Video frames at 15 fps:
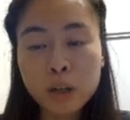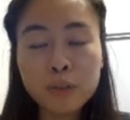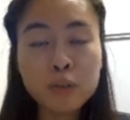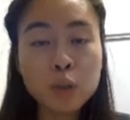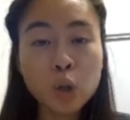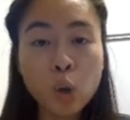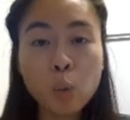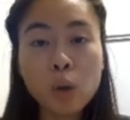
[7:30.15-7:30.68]
but if
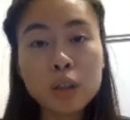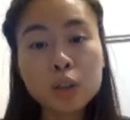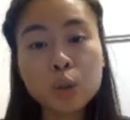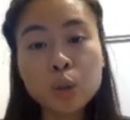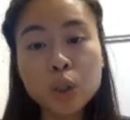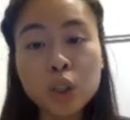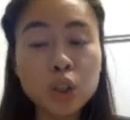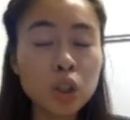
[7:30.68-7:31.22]
you don't want
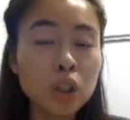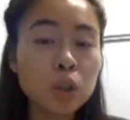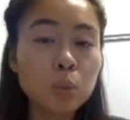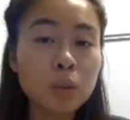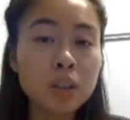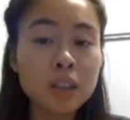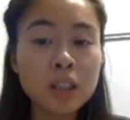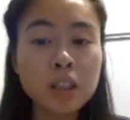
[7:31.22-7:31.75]
to and you just
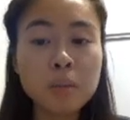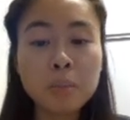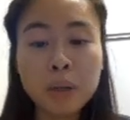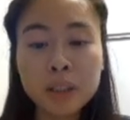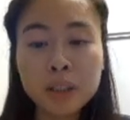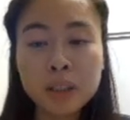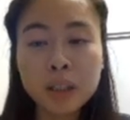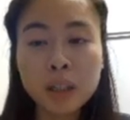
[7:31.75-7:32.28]
want to see the
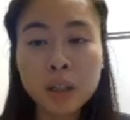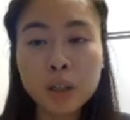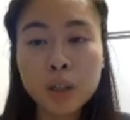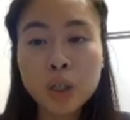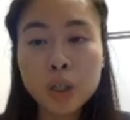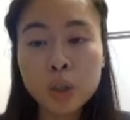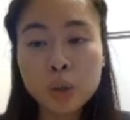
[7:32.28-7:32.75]
bestseller,